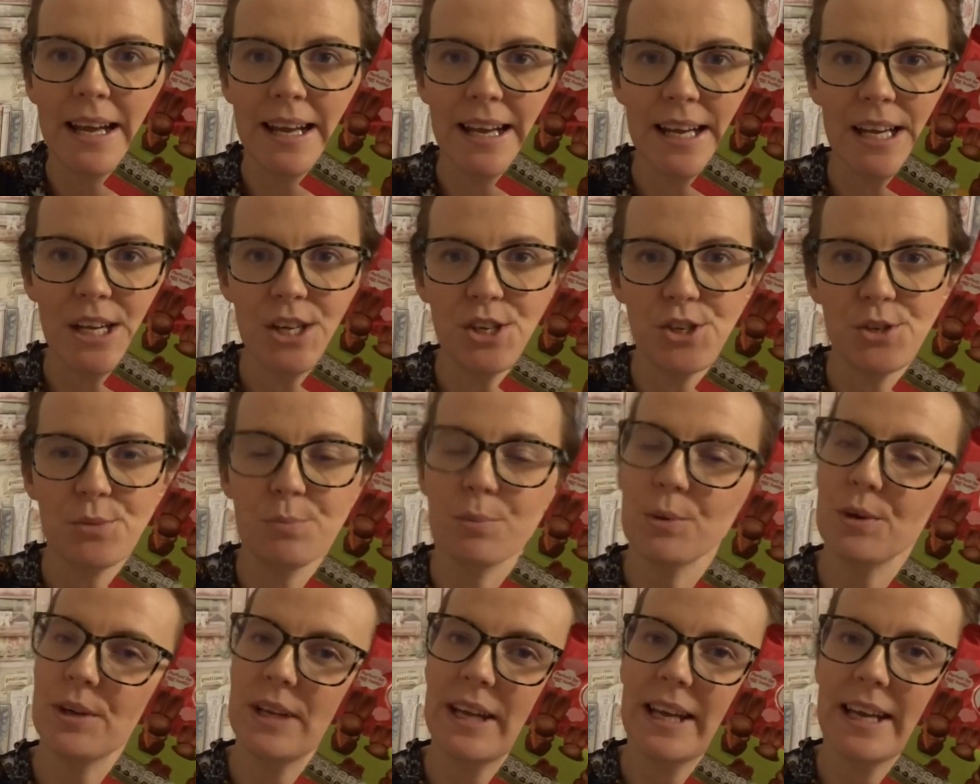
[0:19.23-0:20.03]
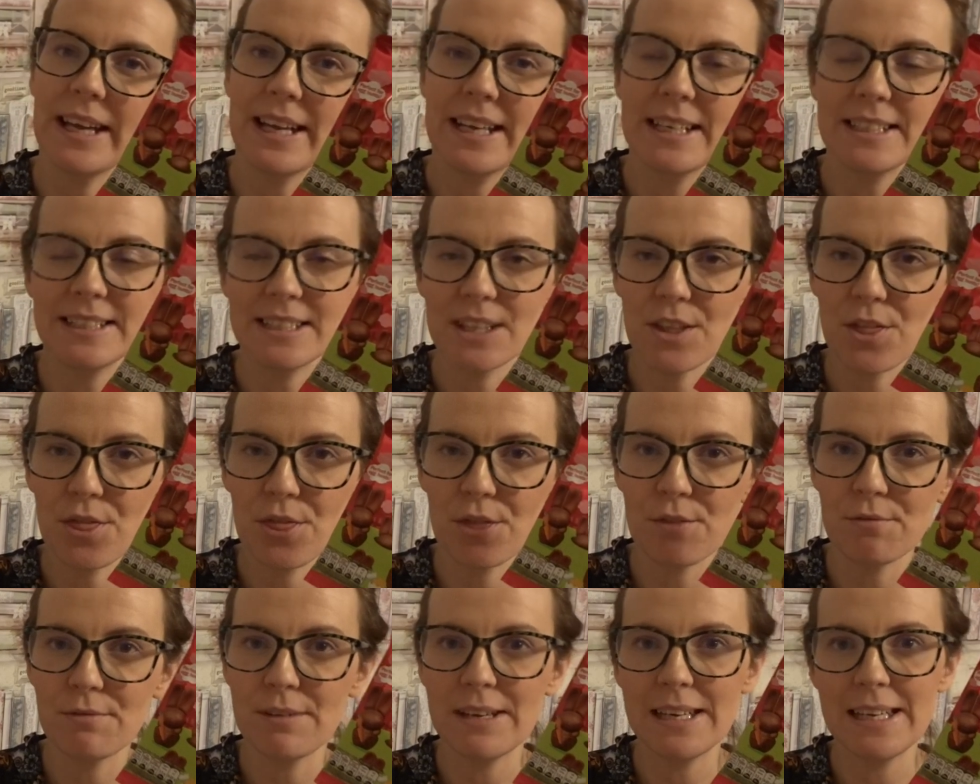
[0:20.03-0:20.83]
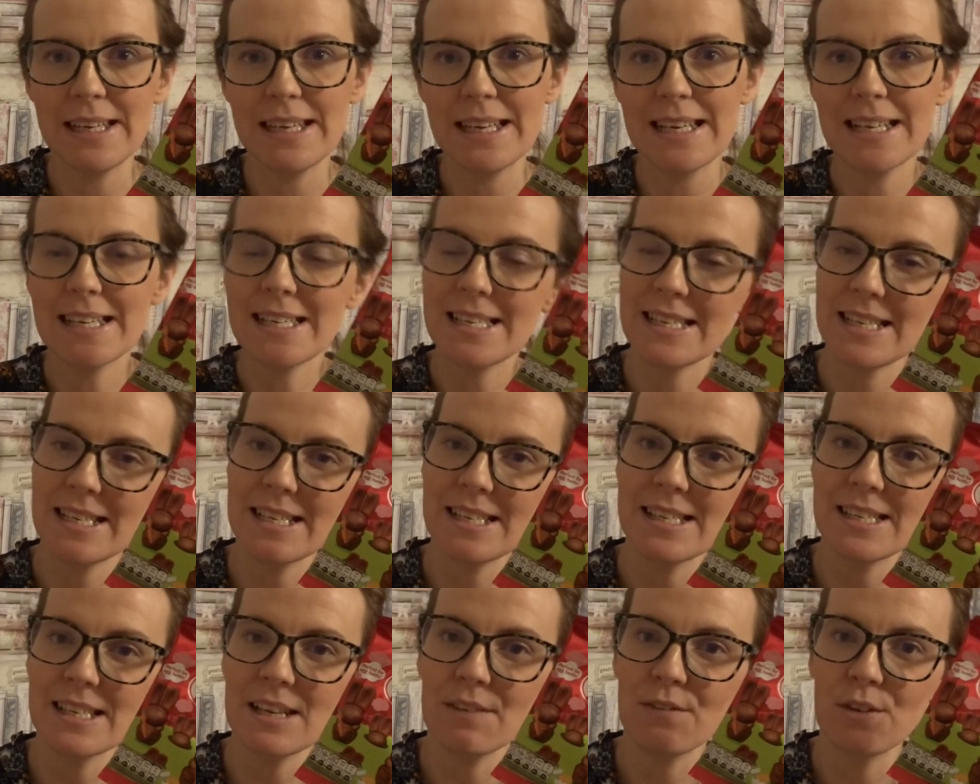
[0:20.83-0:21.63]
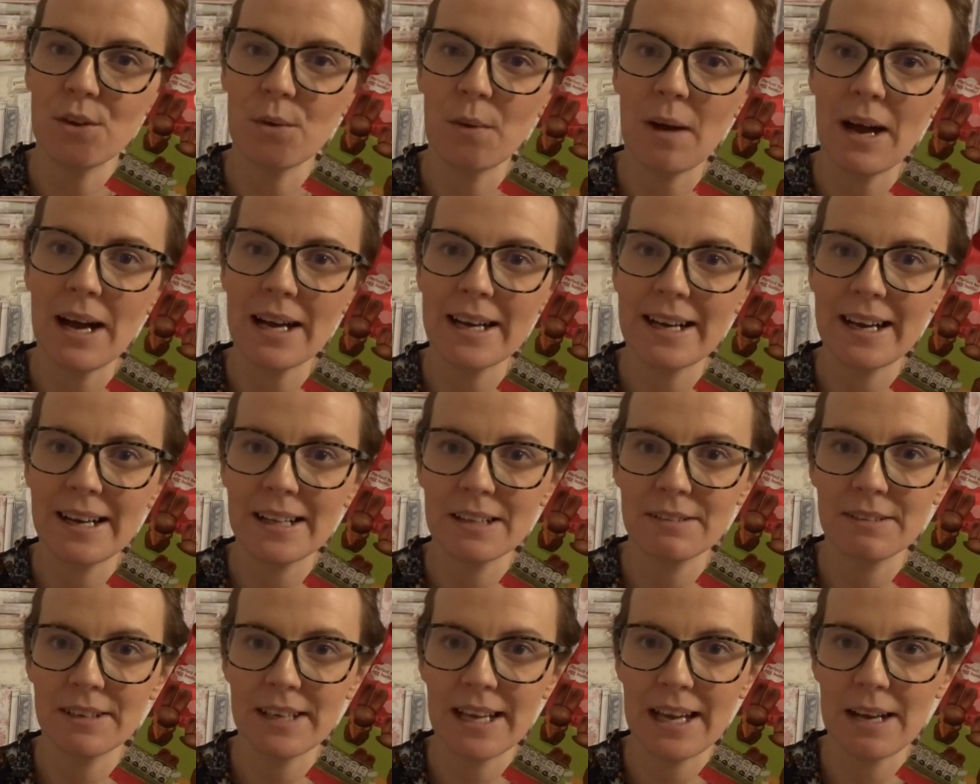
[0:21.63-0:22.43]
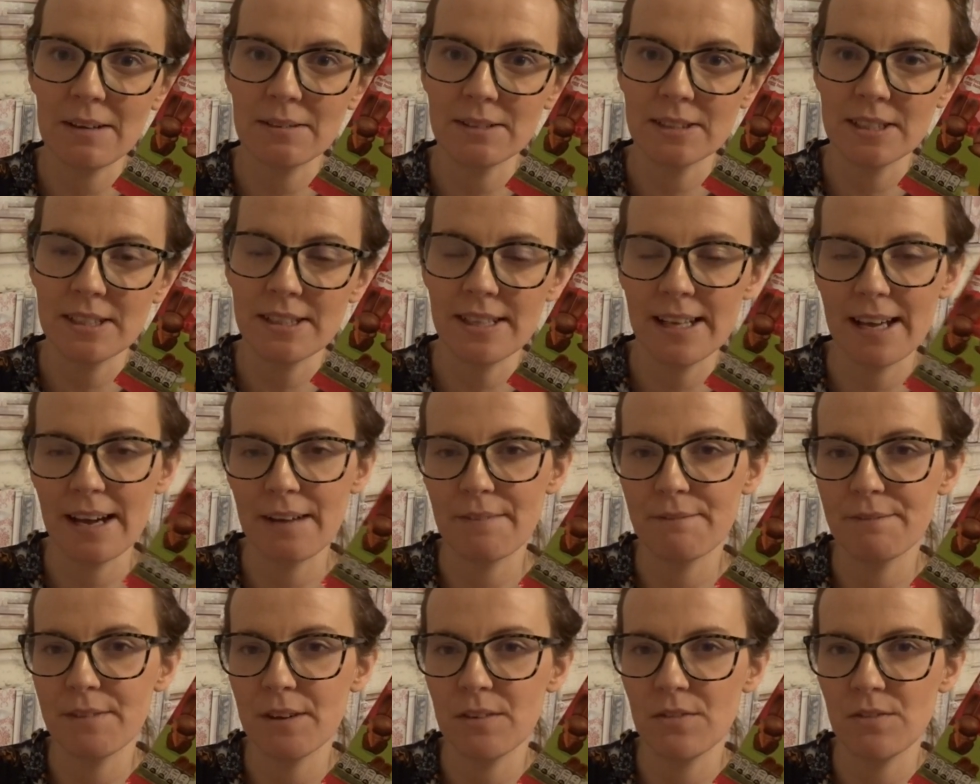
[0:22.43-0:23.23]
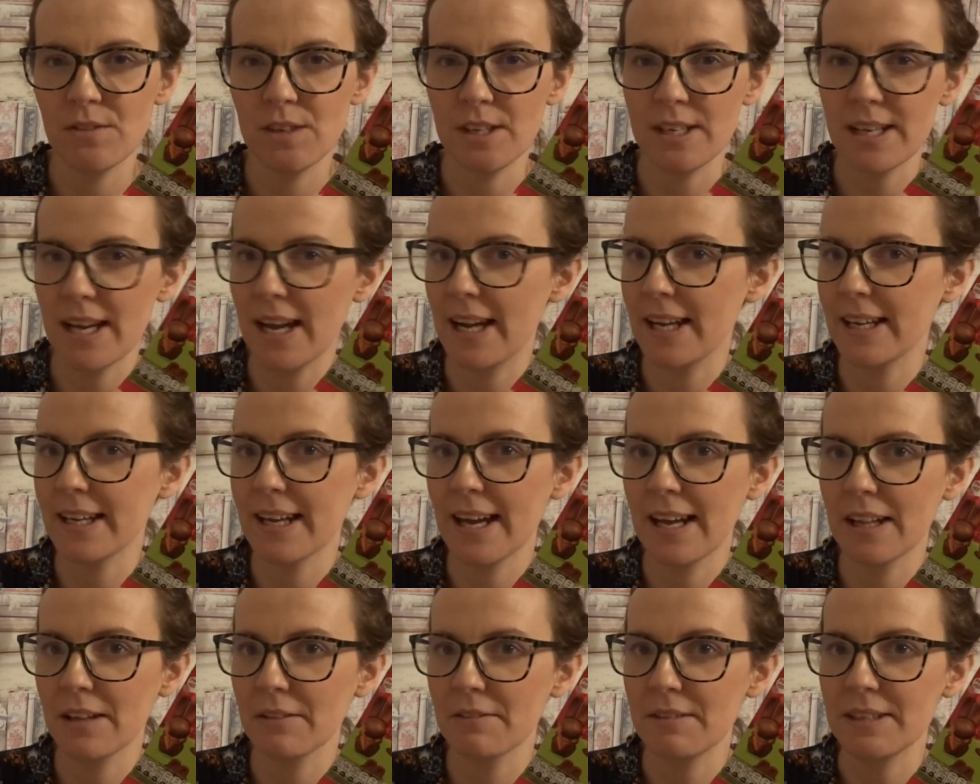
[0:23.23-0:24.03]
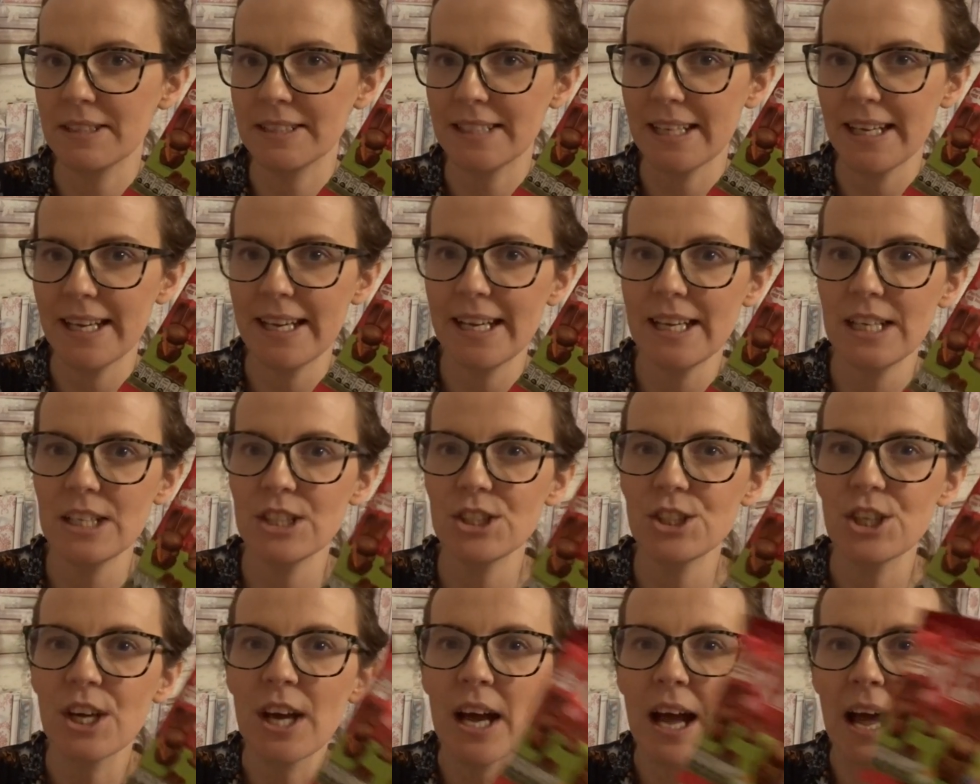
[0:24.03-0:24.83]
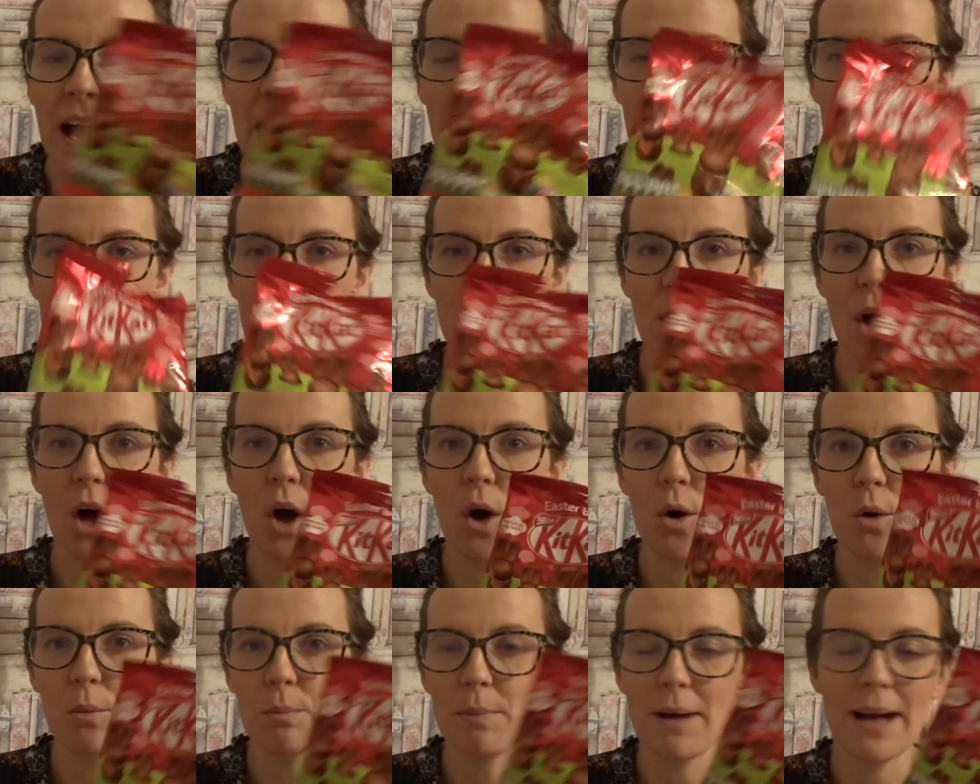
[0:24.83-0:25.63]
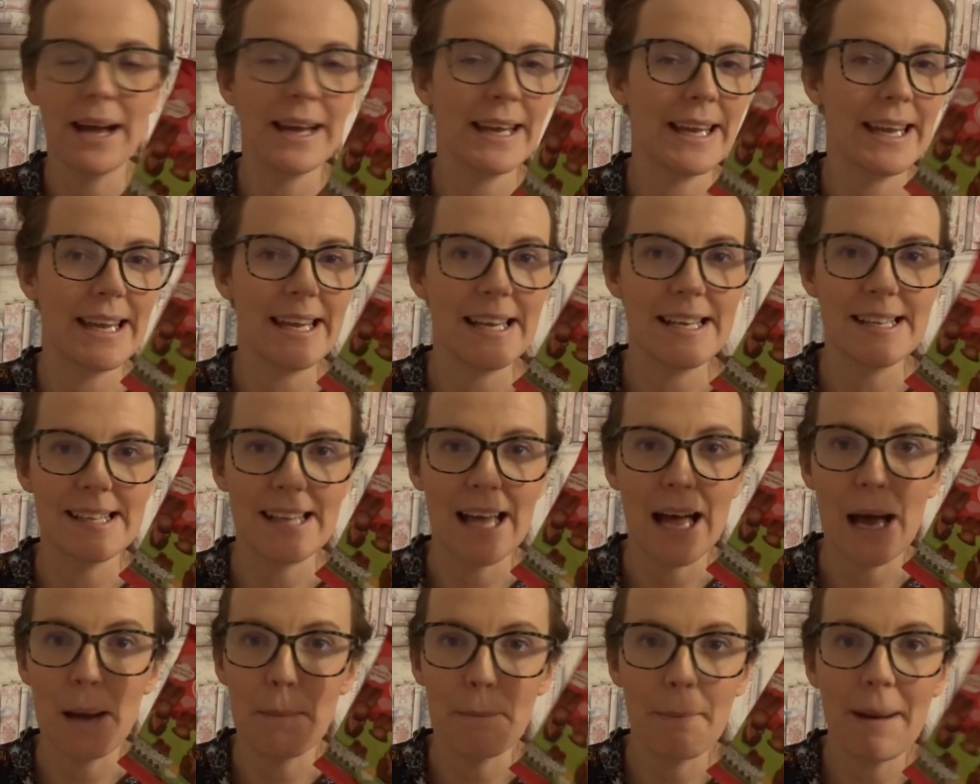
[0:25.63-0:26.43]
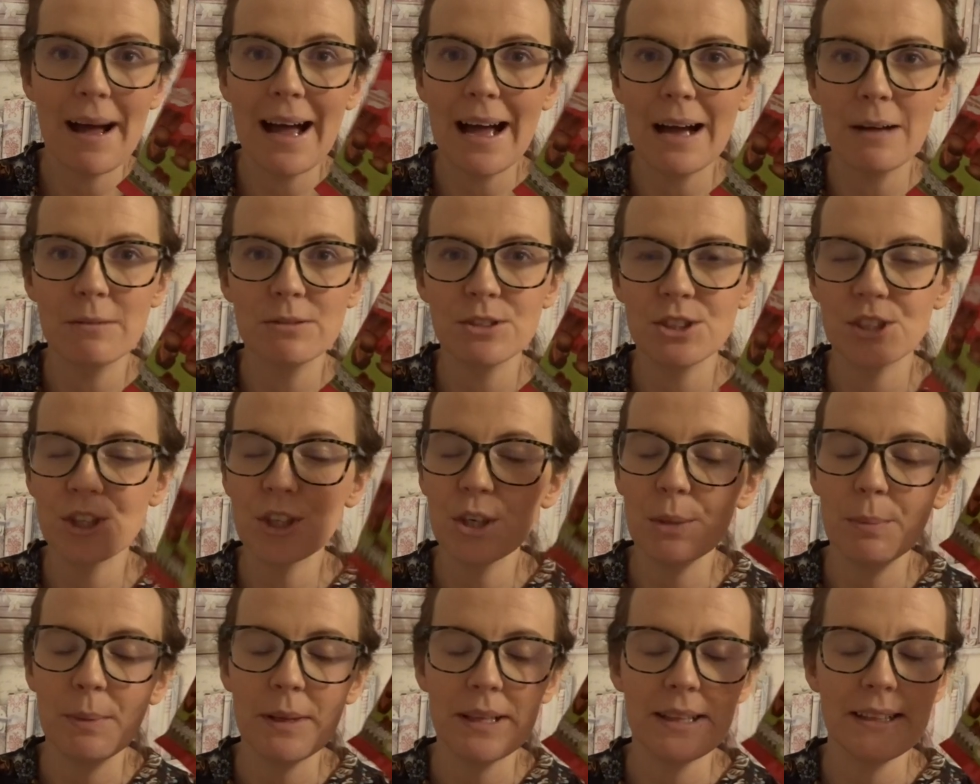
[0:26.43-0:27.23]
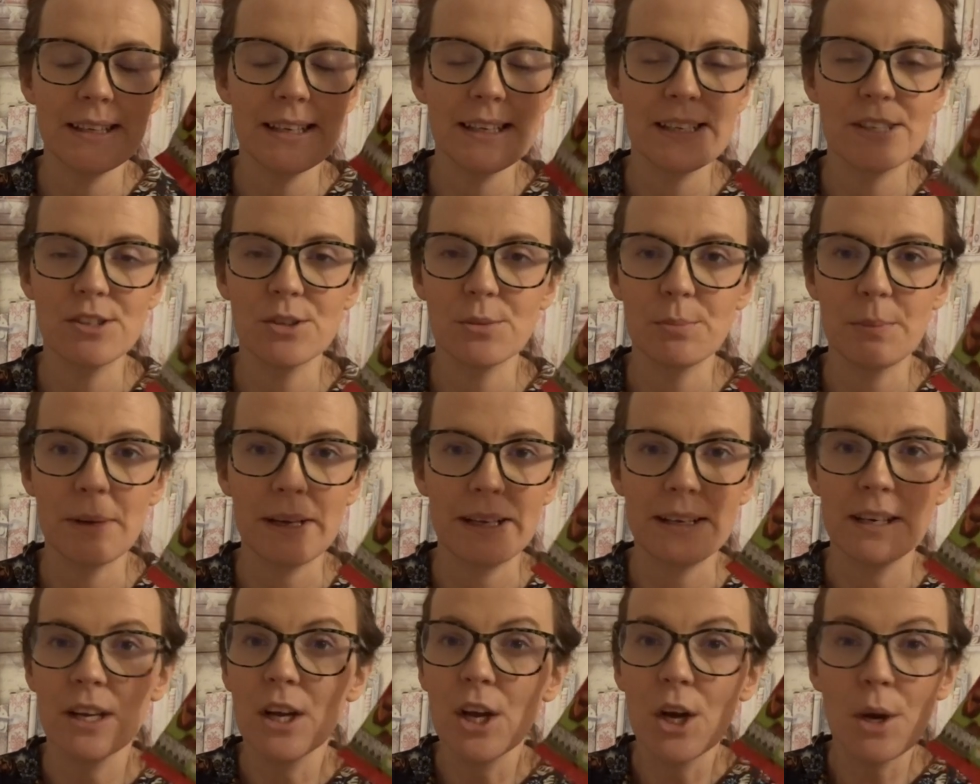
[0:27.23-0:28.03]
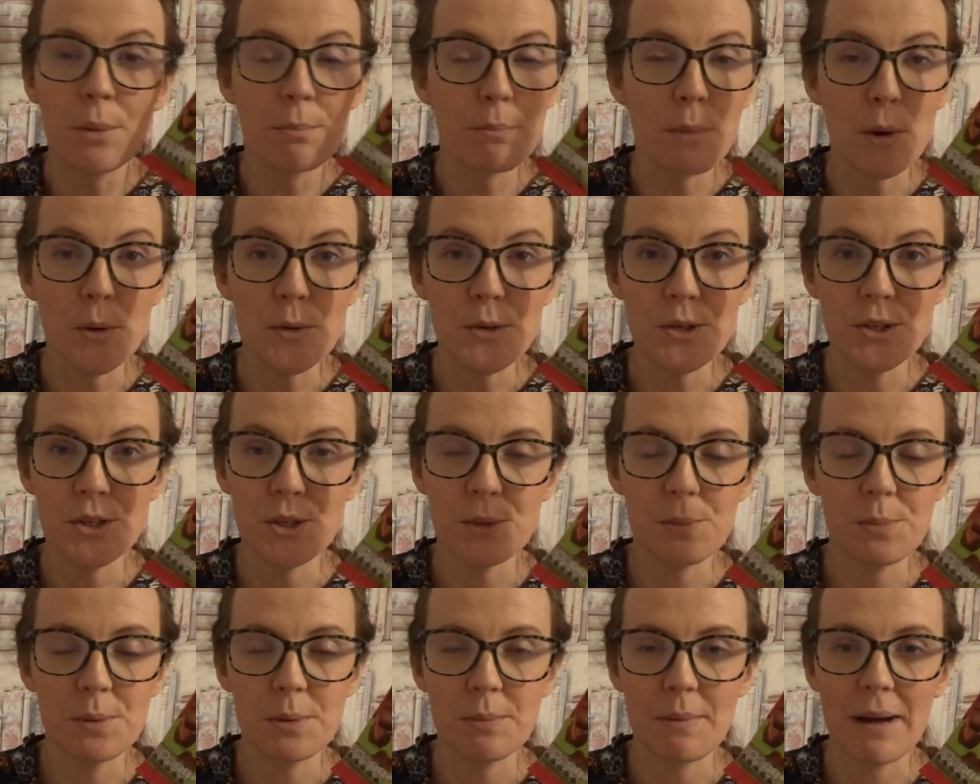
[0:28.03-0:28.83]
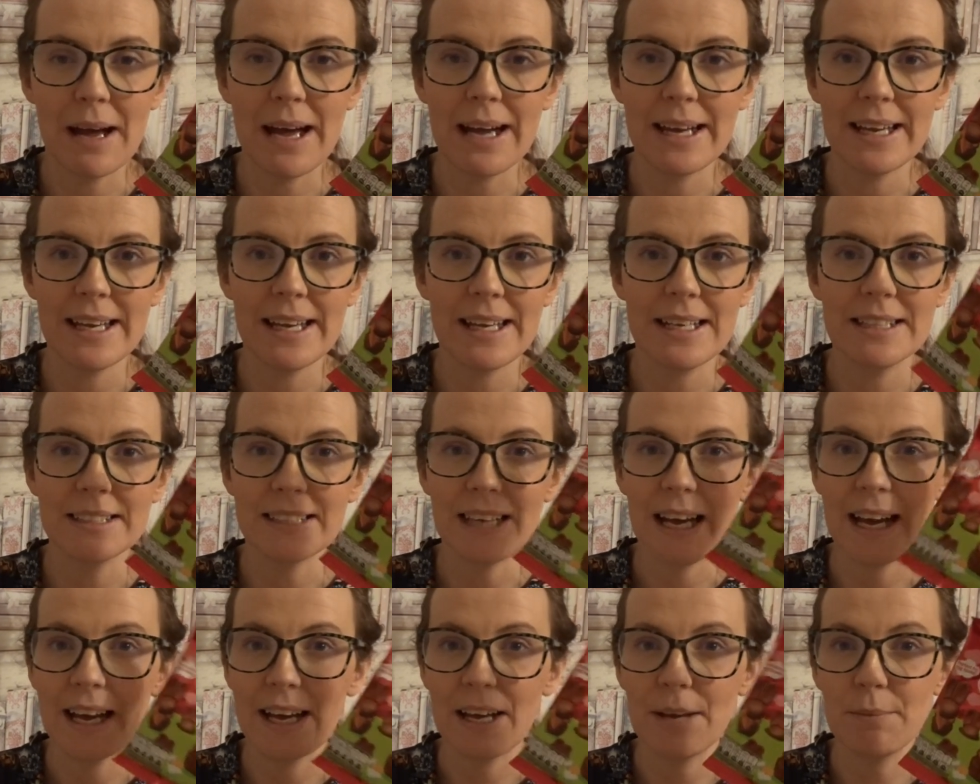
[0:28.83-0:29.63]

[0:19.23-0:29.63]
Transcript: Each bunny is 3 sins. If you are calorie counting, they are 59 calories each. The whole bag is £1. You can pick these up in most supermarkets.